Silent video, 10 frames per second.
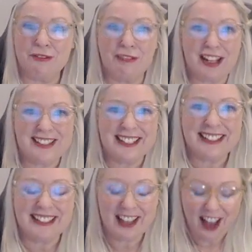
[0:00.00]

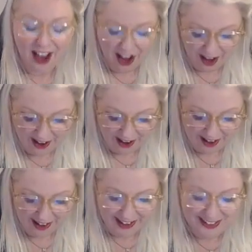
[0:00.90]
facing,
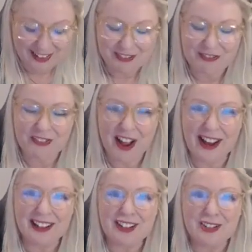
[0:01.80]
and
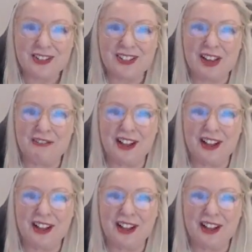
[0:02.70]
find yourself